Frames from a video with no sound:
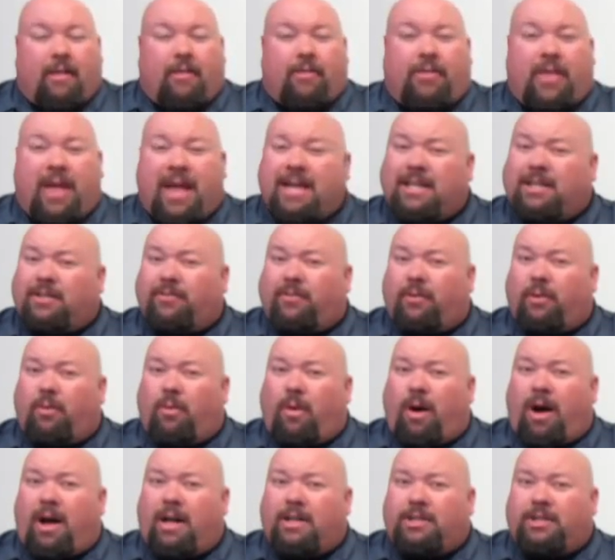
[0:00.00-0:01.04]
Thanks for
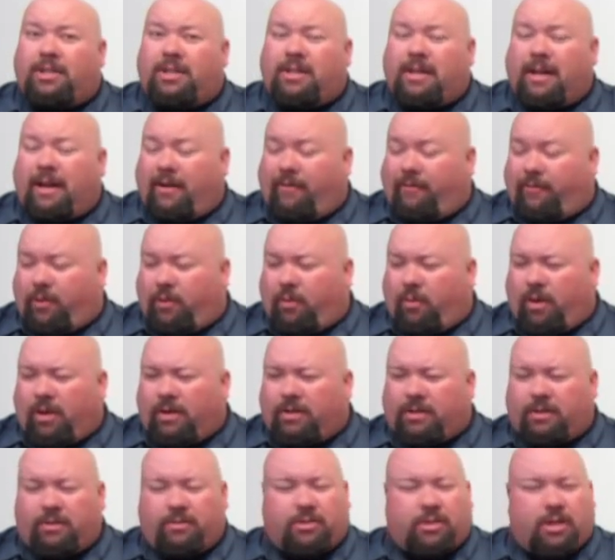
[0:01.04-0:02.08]
watching, and if you
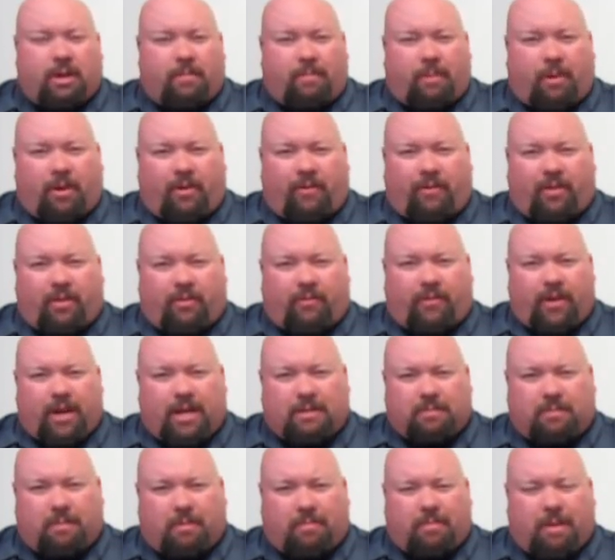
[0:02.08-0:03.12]
want to, jump on over to the
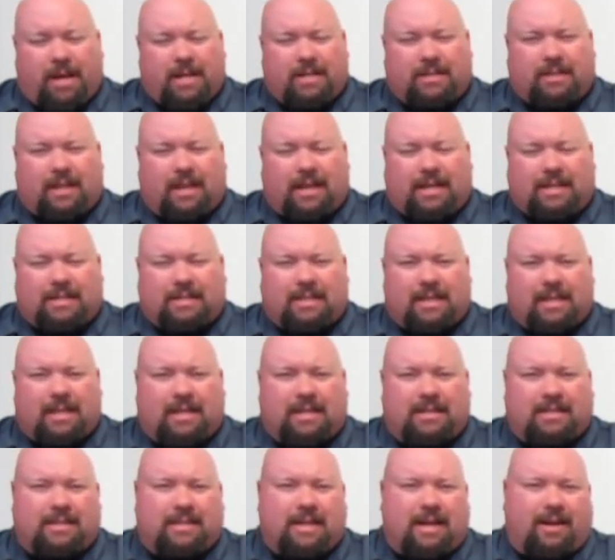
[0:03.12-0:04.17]
Facebook page. Like I said,
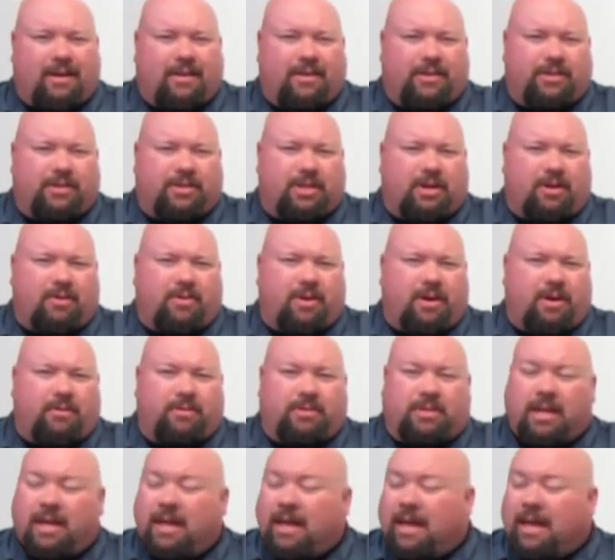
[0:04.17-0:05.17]
it's down in the show notes.